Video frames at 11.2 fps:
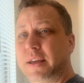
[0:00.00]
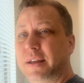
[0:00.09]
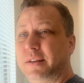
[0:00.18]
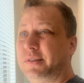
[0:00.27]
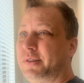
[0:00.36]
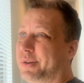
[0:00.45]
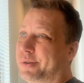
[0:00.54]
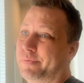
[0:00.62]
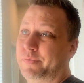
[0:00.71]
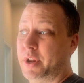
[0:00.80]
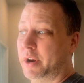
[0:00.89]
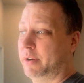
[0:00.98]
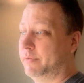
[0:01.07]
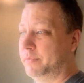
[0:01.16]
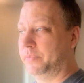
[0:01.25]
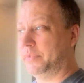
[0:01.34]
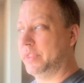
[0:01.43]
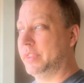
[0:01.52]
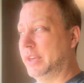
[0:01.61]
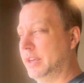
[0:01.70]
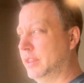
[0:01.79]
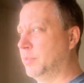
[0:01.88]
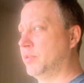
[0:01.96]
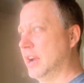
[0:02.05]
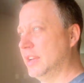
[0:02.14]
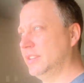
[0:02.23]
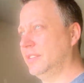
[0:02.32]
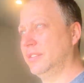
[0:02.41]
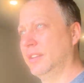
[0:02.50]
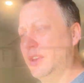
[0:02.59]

And so, you know, the, the price